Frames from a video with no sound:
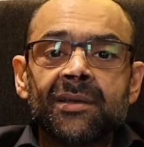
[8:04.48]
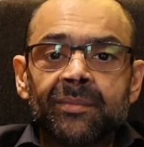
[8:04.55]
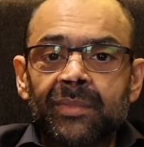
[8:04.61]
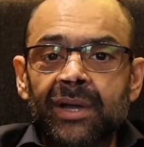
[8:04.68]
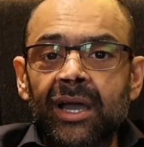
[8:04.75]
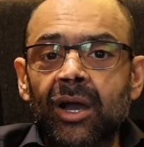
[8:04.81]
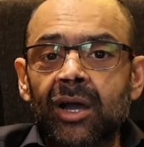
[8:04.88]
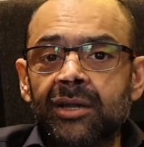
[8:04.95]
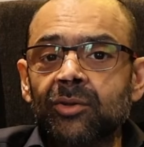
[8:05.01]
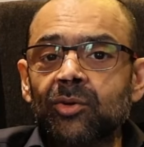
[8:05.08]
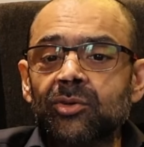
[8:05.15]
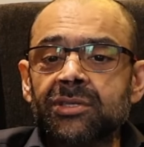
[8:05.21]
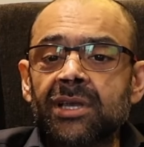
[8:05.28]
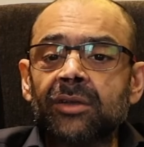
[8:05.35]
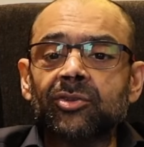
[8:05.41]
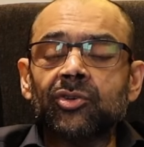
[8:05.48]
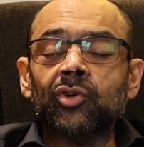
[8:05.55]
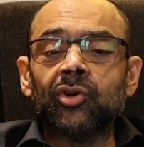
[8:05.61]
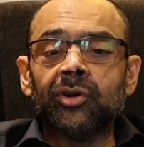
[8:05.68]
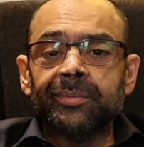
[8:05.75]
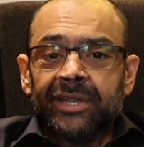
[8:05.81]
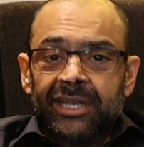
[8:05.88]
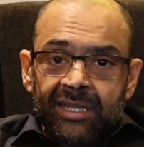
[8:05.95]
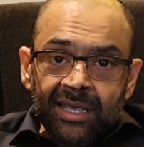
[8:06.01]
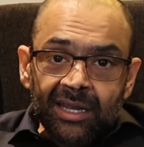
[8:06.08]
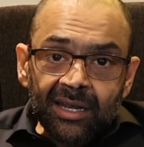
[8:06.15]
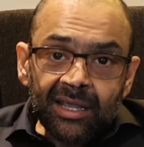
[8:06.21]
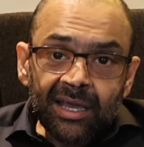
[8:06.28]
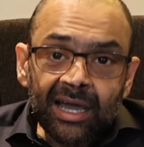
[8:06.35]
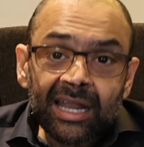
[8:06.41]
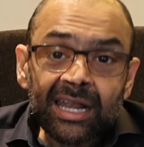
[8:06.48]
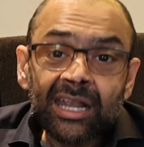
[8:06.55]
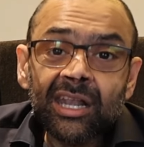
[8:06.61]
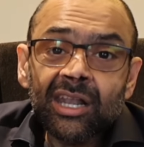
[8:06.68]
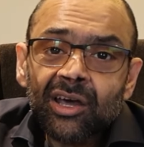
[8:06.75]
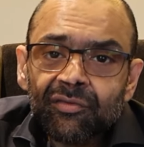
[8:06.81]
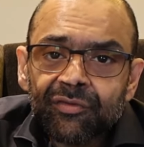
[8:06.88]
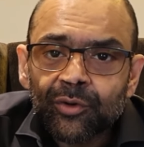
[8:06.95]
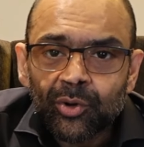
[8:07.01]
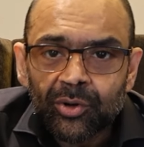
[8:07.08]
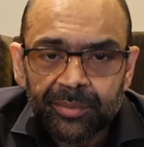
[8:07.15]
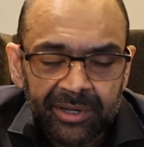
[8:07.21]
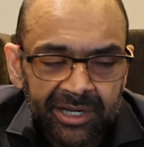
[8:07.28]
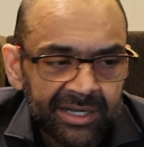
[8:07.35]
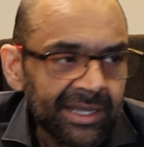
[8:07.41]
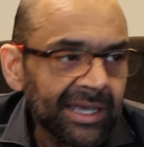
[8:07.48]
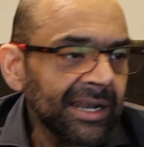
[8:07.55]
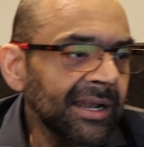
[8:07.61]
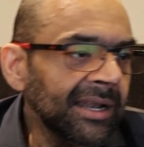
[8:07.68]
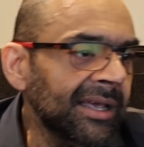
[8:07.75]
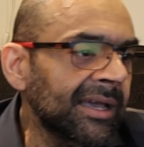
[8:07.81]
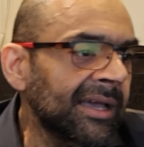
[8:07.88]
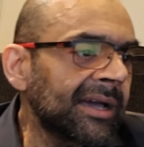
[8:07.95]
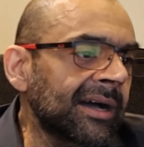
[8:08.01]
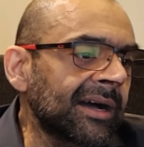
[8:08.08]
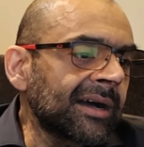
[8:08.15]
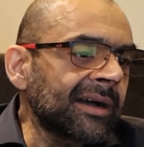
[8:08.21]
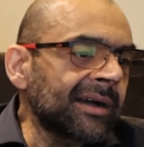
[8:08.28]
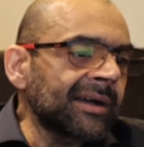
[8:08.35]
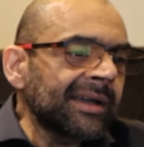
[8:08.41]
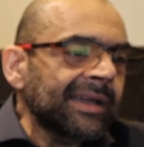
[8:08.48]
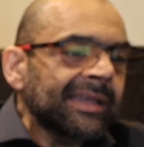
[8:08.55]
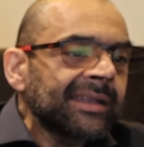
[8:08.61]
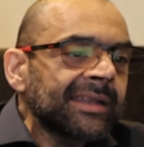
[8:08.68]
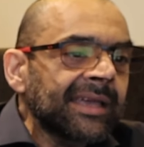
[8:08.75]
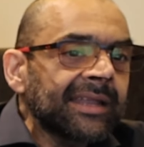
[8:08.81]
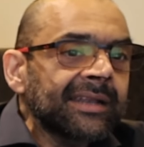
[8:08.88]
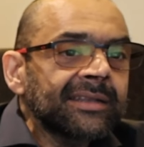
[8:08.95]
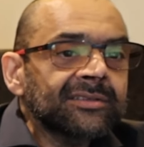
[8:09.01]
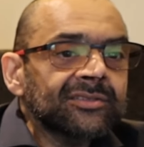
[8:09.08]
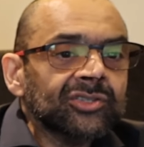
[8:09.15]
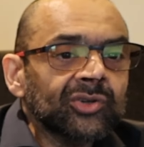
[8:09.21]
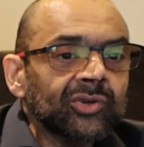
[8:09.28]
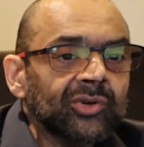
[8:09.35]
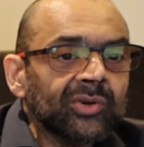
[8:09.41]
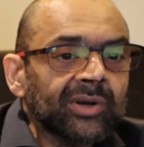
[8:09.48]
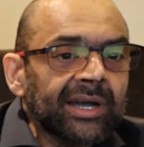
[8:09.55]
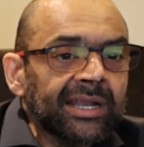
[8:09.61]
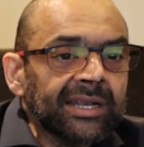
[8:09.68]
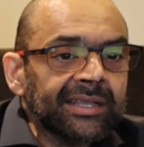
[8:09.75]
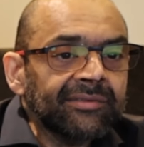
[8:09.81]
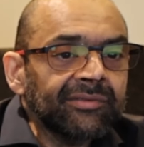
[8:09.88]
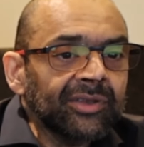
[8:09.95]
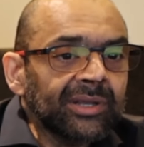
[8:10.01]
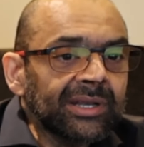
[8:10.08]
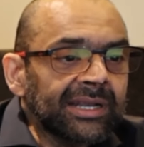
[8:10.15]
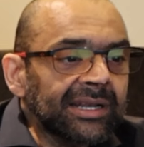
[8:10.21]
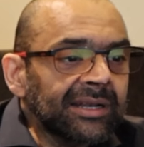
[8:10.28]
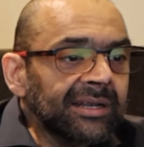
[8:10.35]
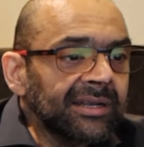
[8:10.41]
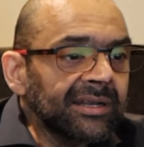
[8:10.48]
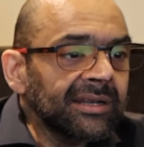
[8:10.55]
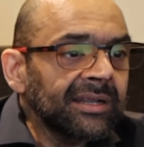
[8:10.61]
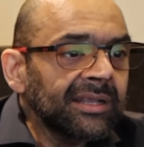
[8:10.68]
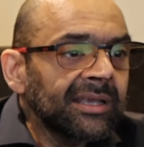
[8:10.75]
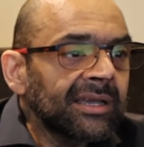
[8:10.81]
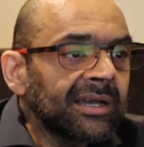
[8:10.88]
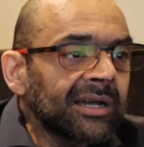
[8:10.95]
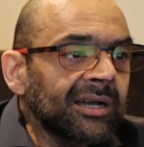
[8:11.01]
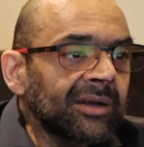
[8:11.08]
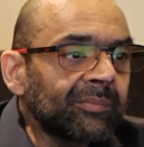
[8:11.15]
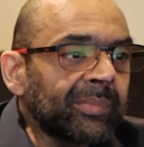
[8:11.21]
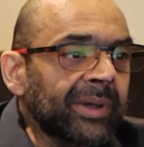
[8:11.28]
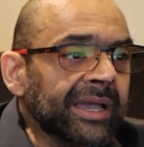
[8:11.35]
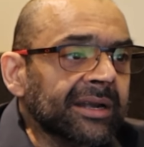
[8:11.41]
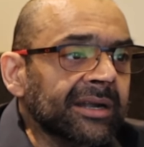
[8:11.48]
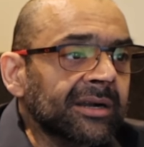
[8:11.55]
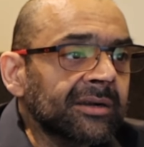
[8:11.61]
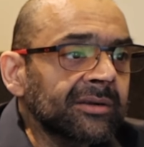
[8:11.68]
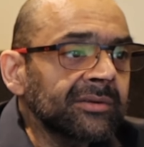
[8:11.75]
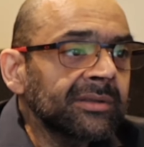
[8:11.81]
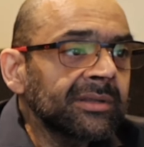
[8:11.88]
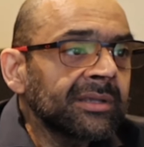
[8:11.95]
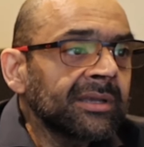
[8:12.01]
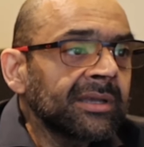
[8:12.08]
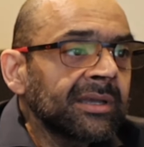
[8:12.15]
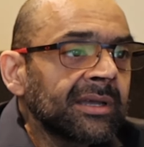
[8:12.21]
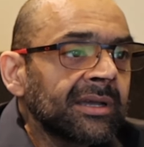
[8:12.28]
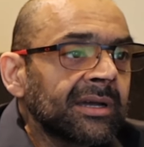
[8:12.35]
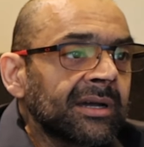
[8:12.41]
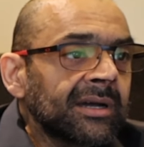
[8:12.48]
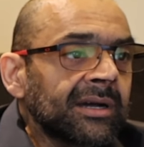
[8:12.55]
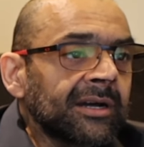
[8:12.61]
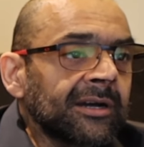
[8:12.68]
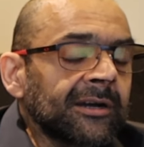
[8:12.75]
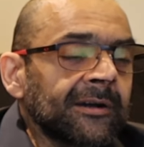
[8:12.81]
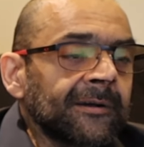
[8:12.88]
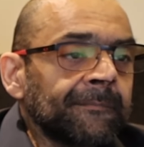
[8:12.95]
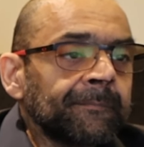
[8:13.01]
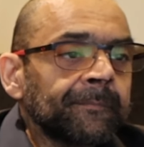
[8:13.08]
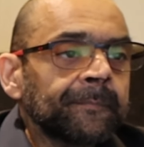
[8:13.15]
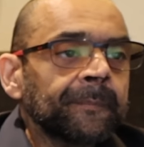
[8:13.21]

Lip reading: my heart goes out to Coromandel. I love Coromandel, and so I'll give you a little background of